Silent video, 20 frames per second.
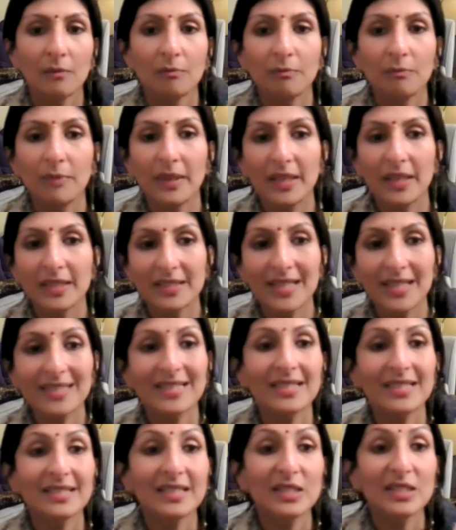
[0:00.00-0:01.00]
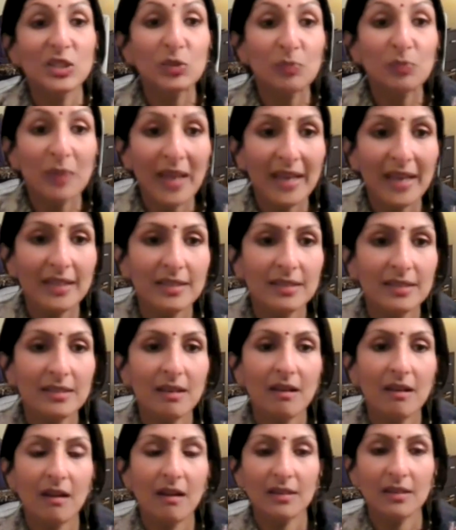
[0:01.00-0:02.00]
But it doesn't displace
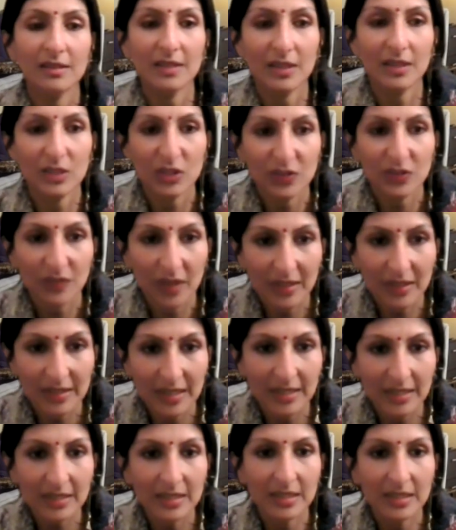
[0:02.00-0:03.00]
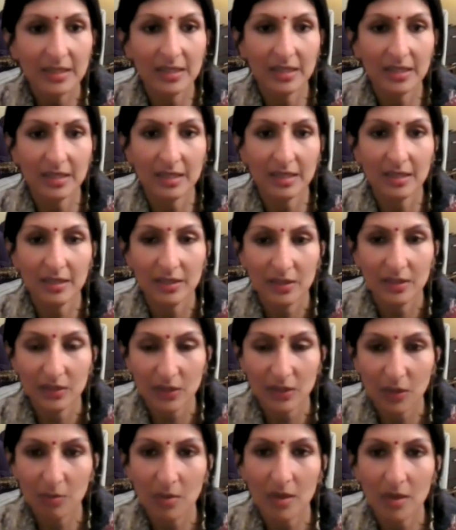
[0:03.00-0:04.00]
our sense of identity
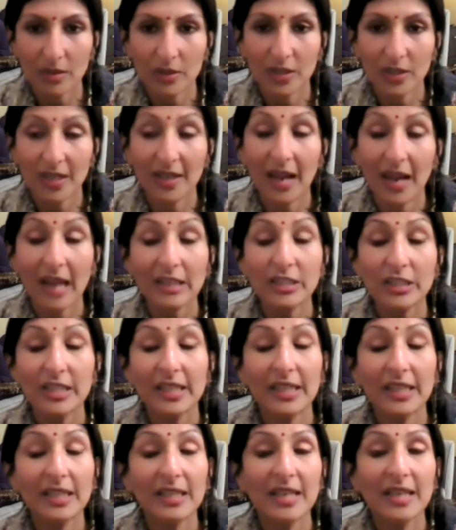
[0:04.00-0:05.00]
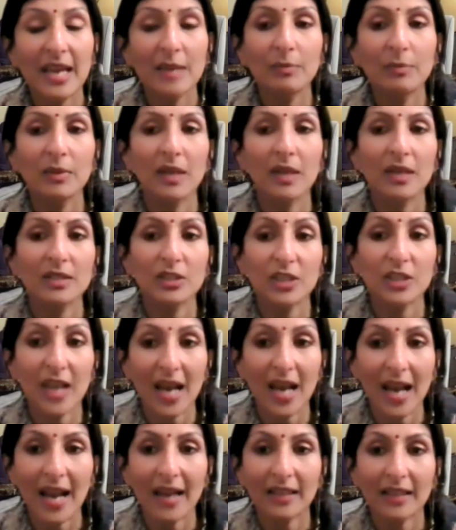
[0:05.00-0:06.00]
so much. It actually can enable us to
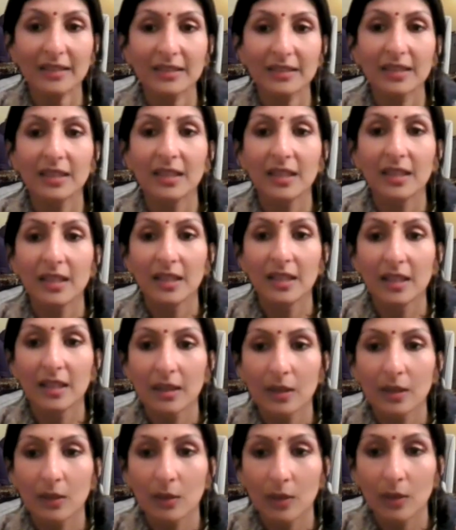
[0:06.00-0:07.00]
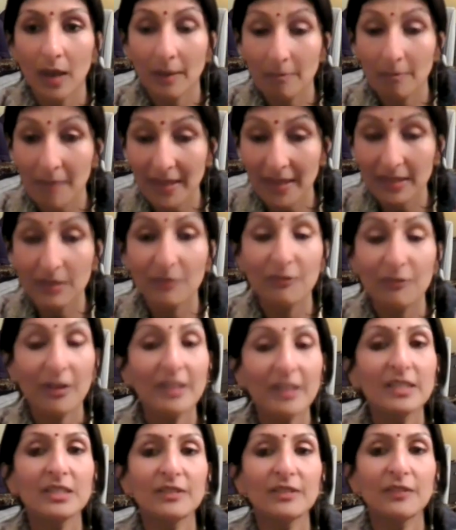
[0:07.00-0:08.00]
act and make some
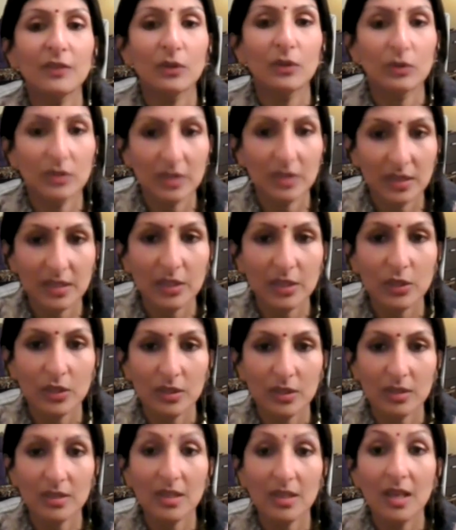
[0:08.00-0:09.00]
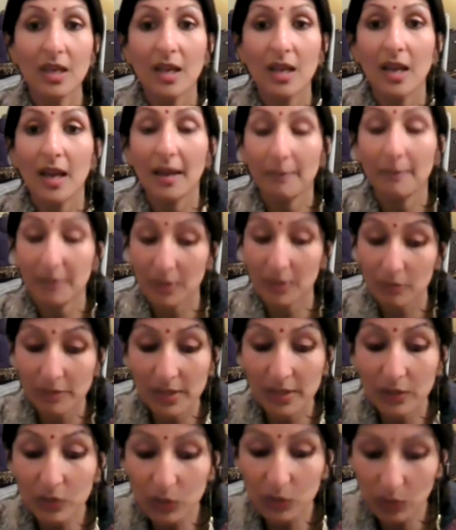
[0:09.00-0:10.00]
very difficult decisions and be a
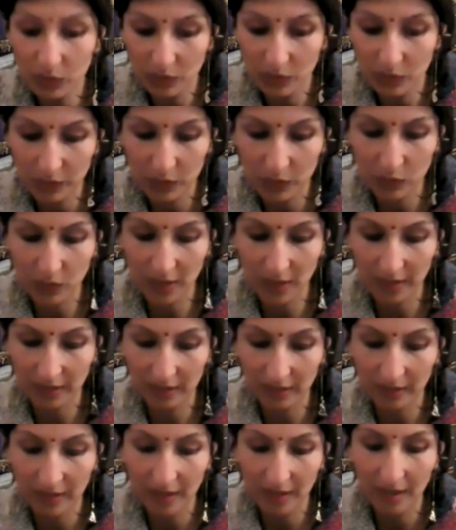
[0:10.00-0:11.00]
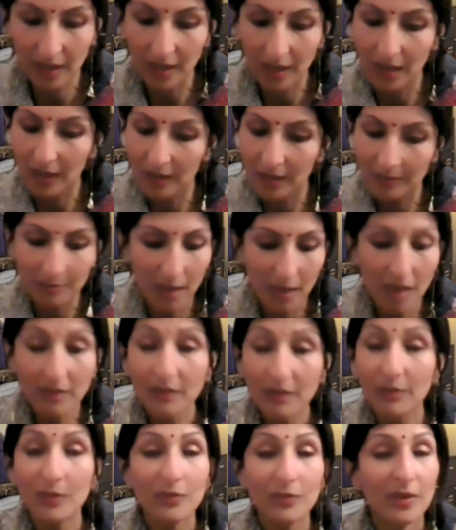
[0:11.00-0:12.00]
real source of strength. I'll
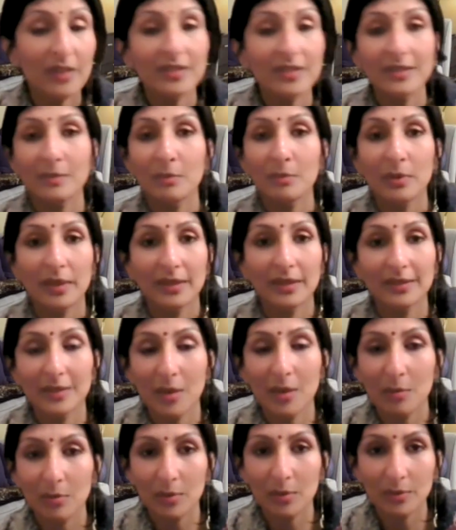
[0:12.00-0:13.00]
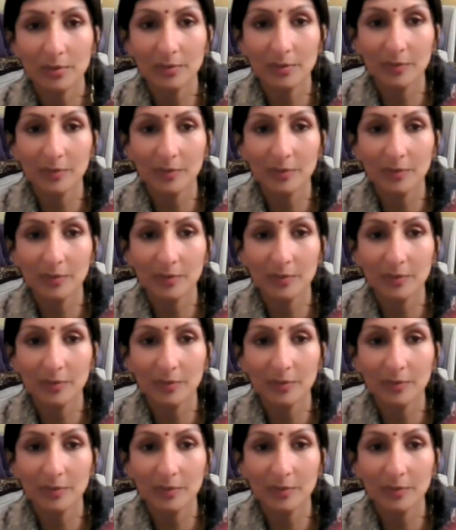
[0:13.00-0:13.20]
give you a very simple example.